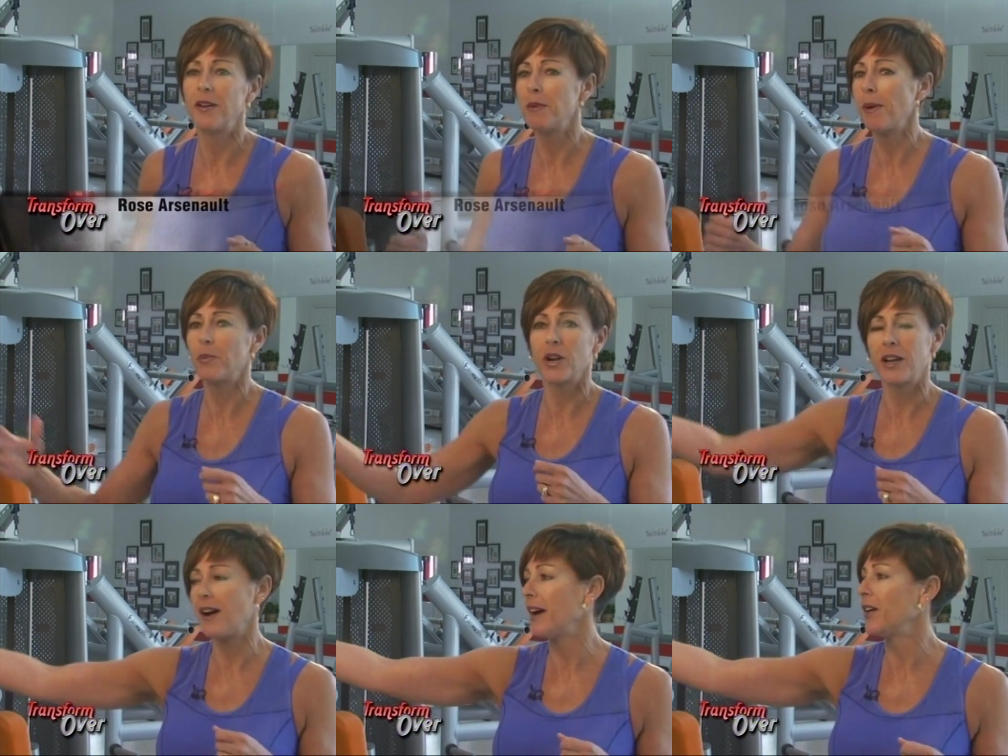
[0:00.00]
I remember a
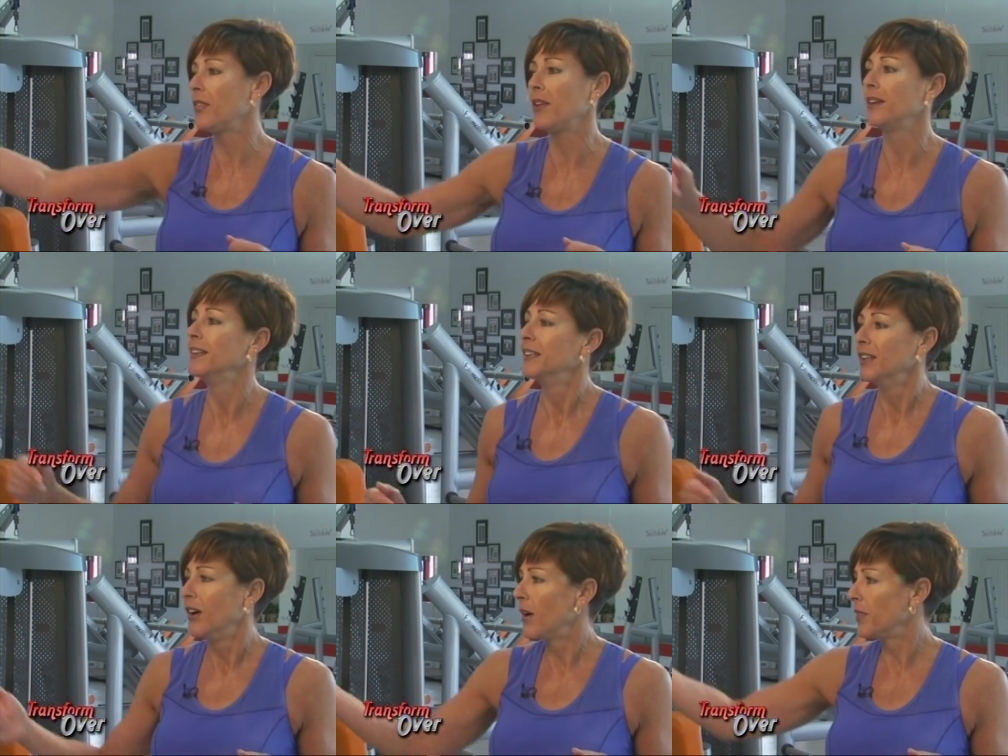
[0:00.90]
guy
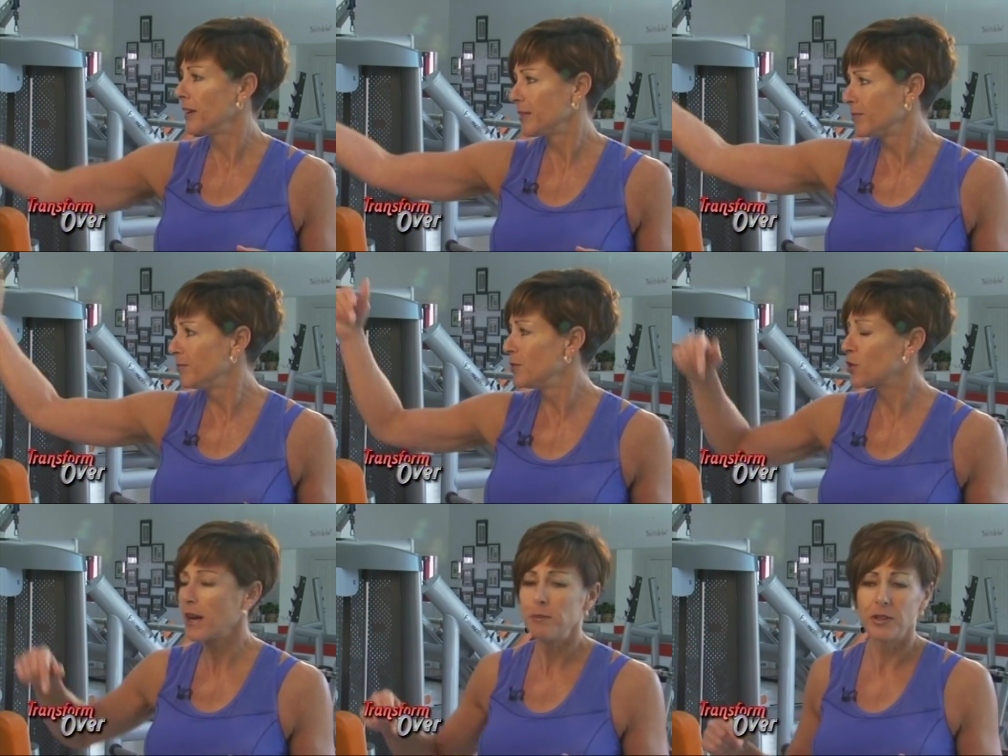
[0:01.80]
on the
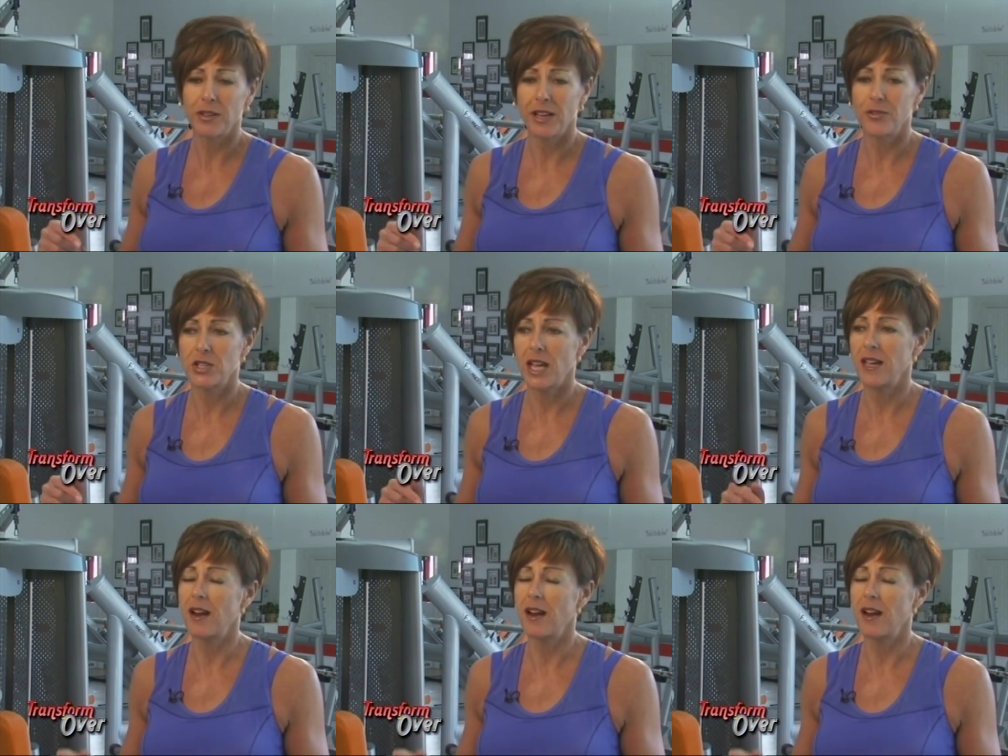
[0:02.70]
treadmill the other day,